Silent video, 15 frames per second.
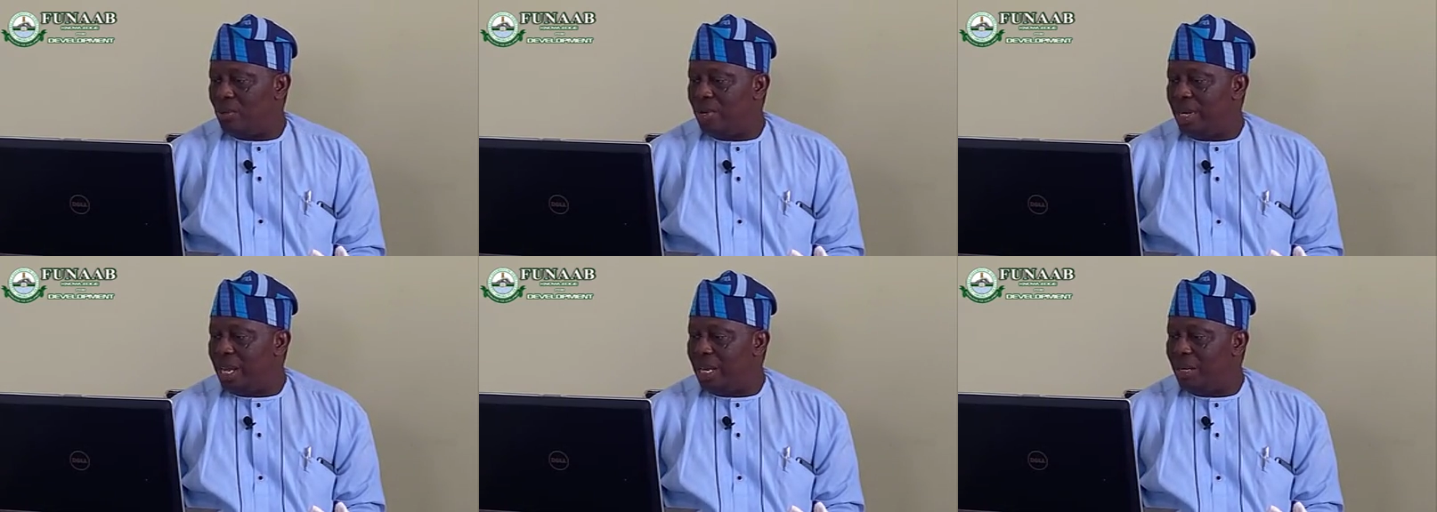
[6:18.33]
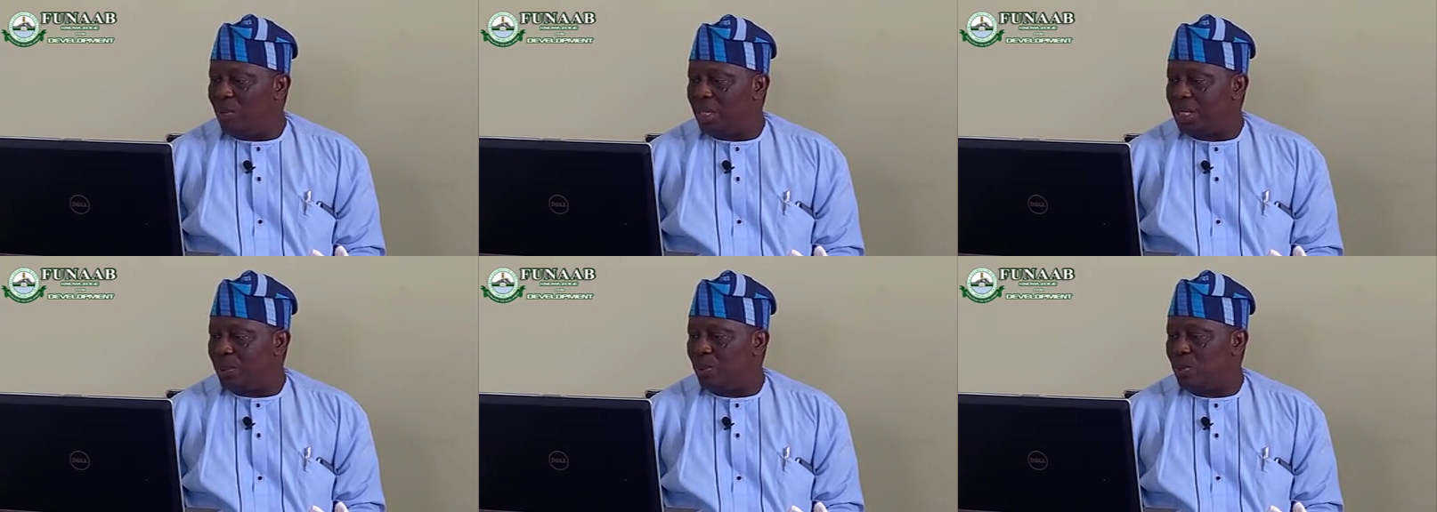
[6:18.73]
you
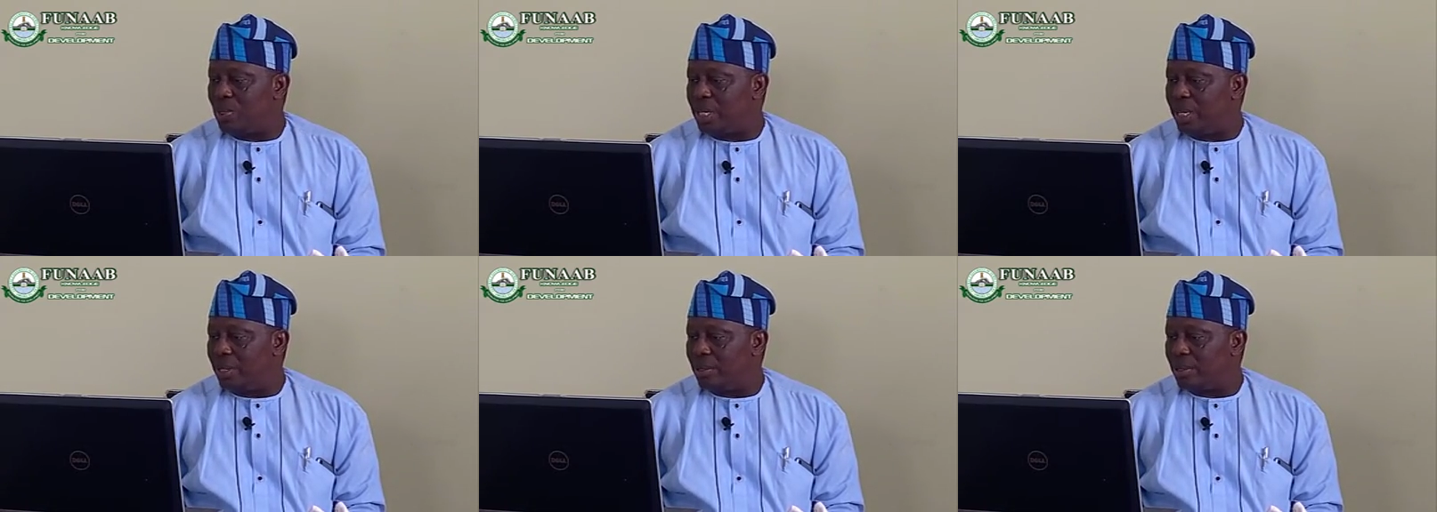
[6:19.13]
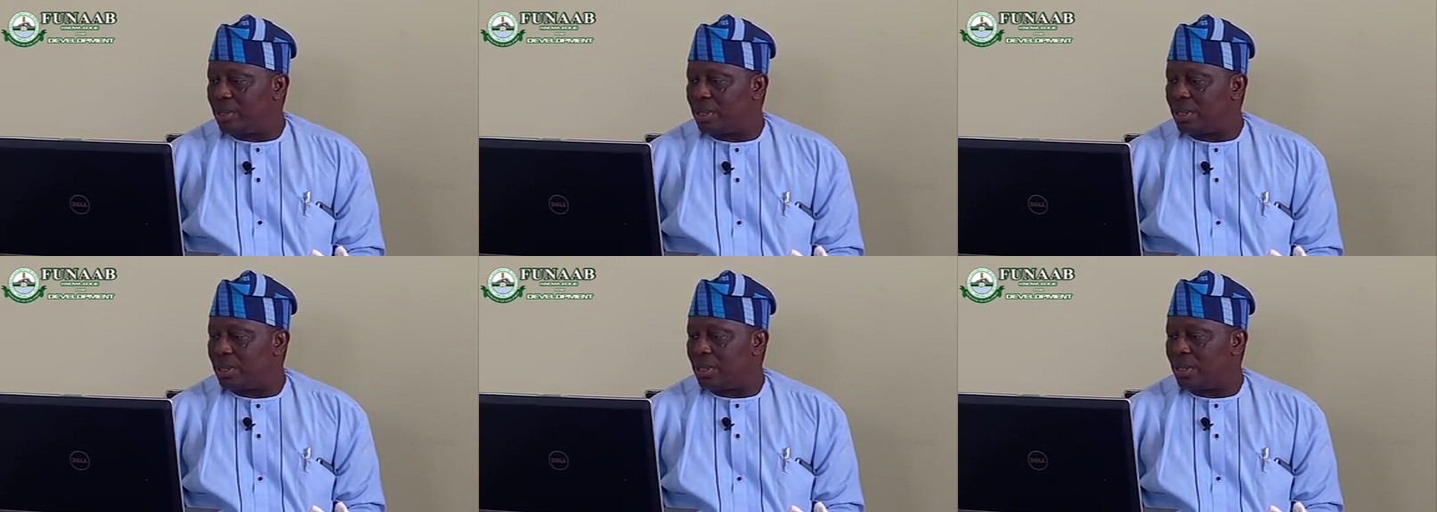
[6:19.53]
need multiple
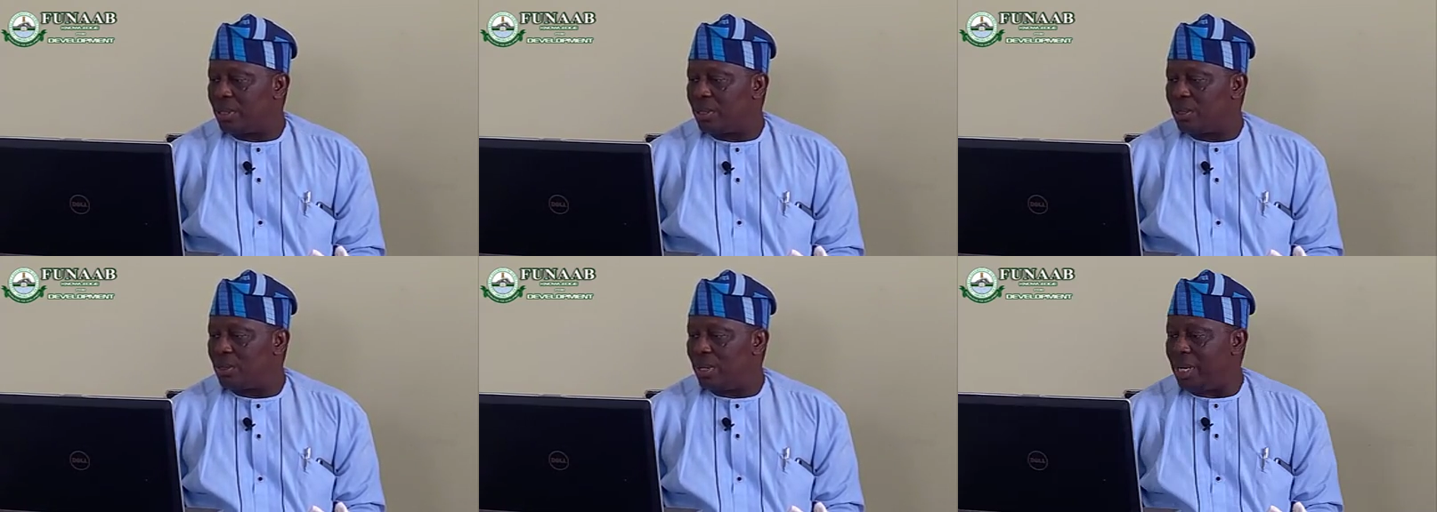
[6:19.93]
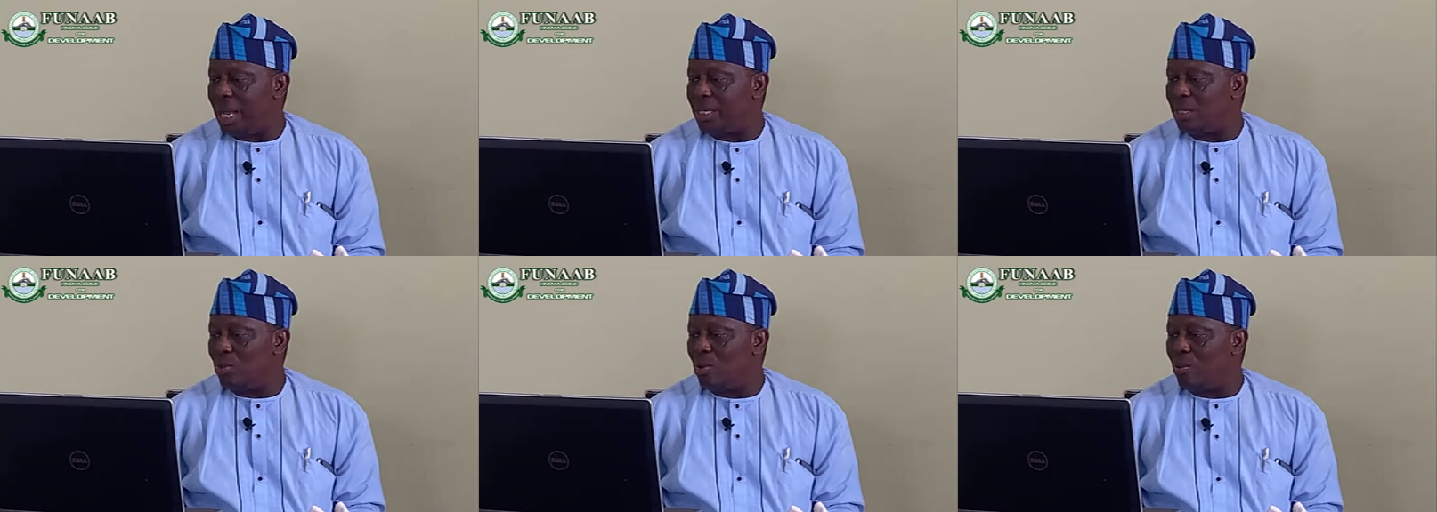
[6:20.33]
skills so
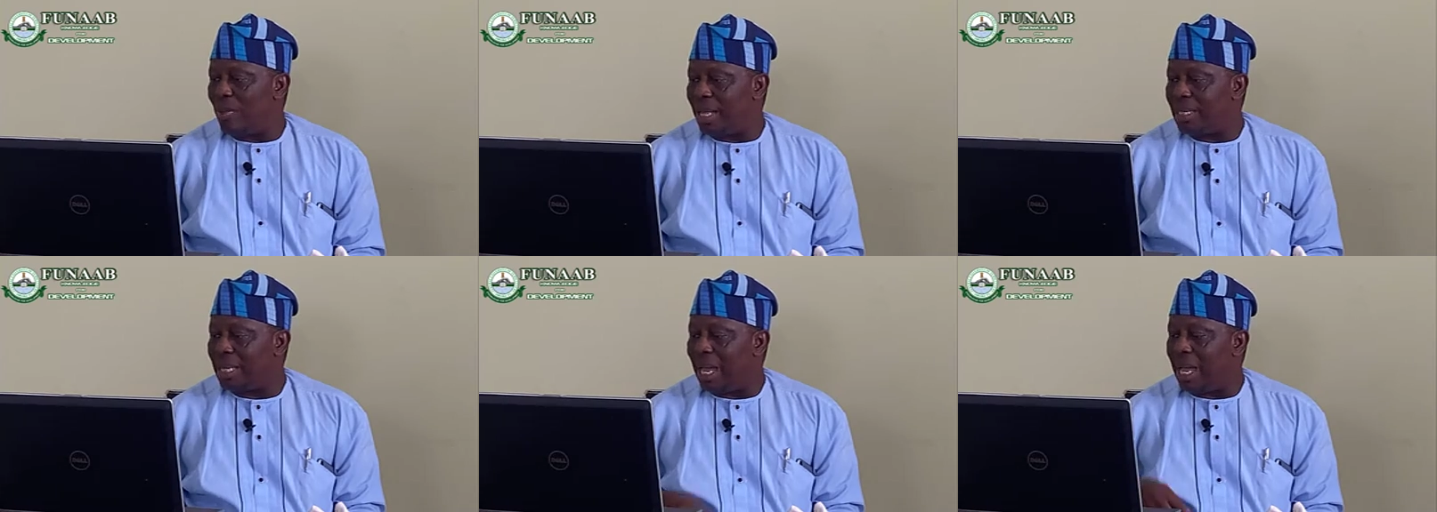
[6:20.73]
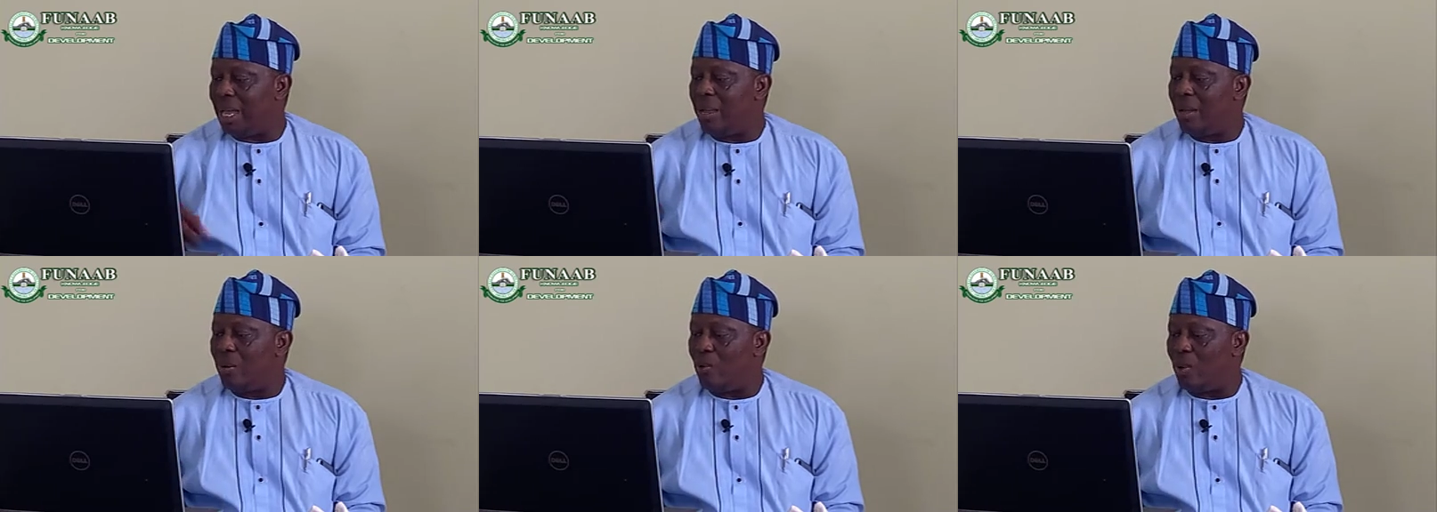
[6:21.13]
that no
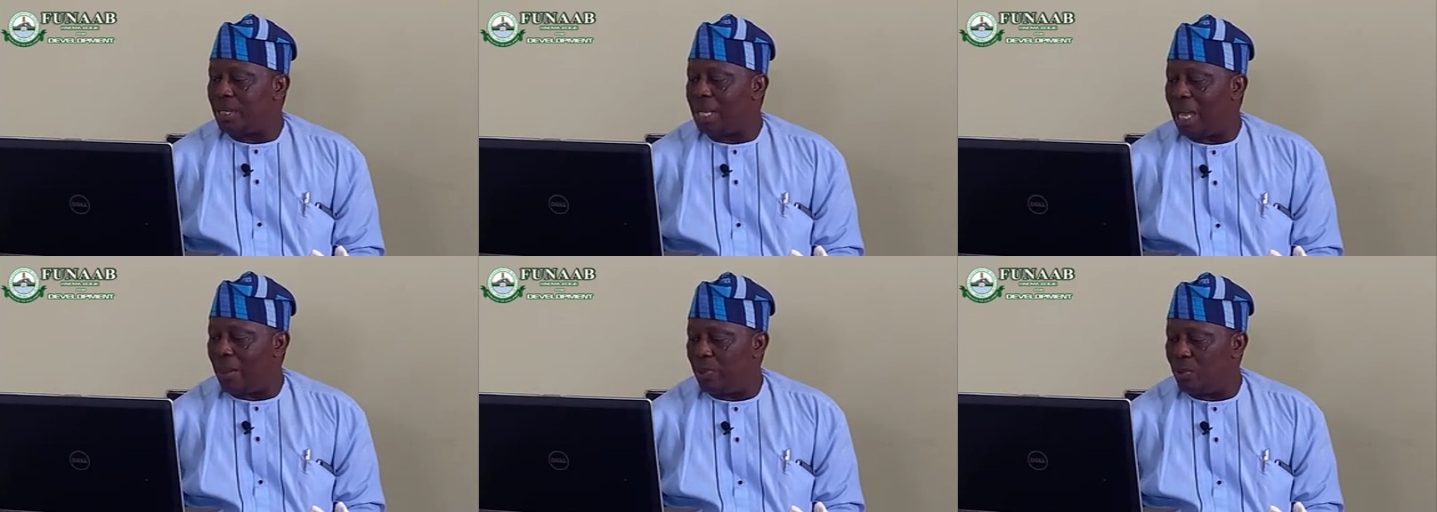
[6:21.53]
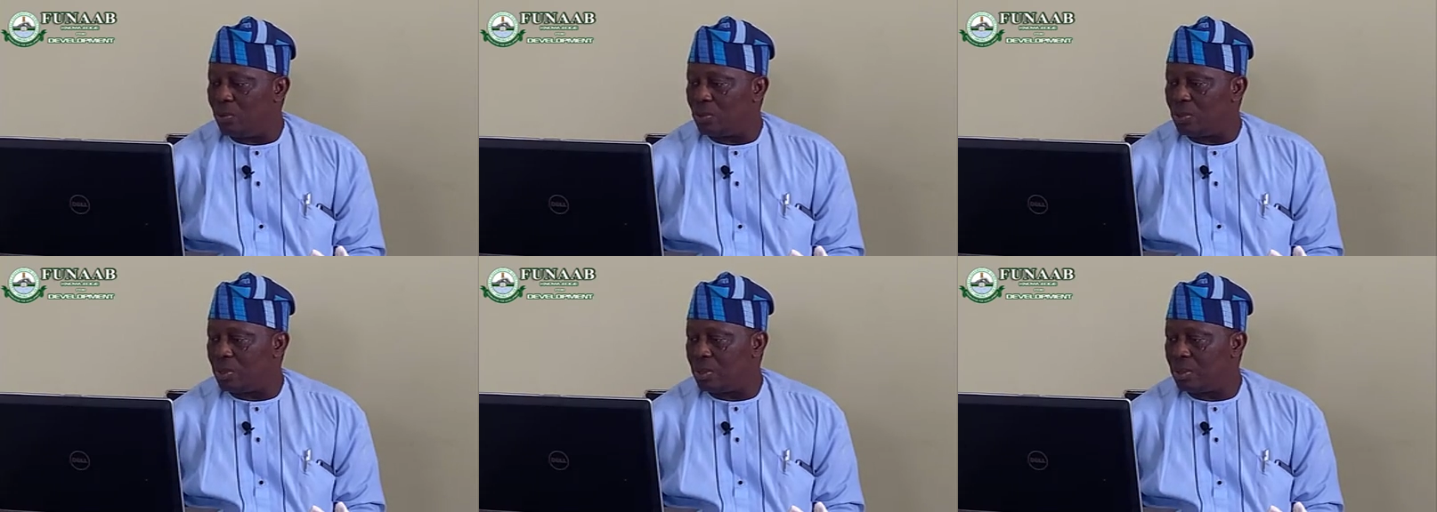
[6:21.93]
matter what
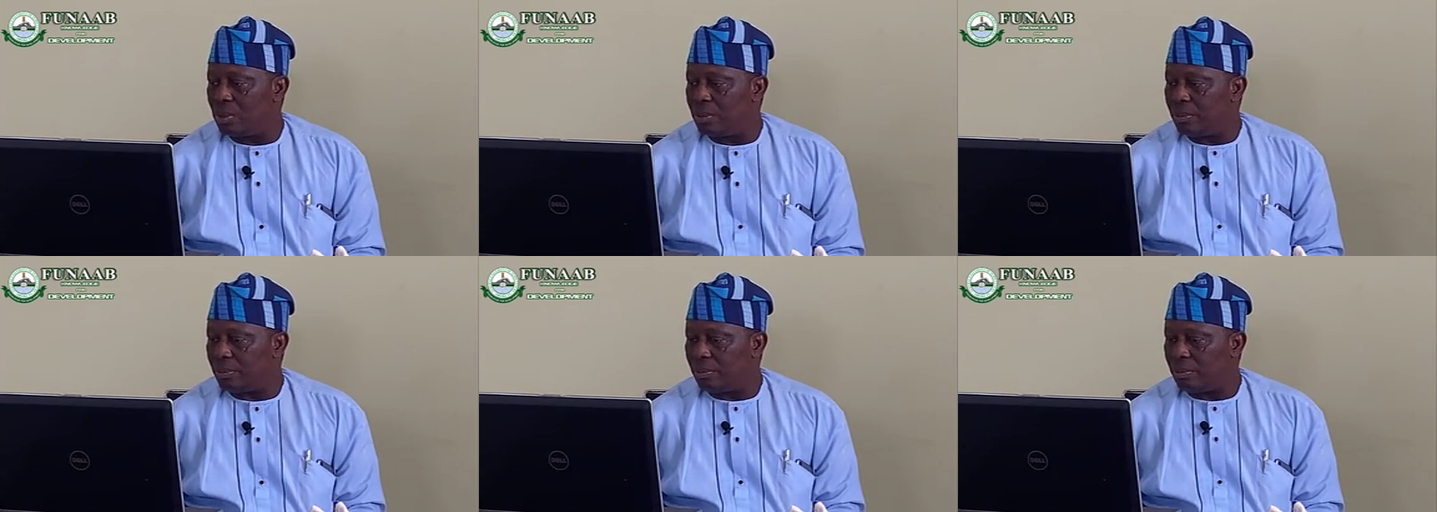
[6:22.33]
happens,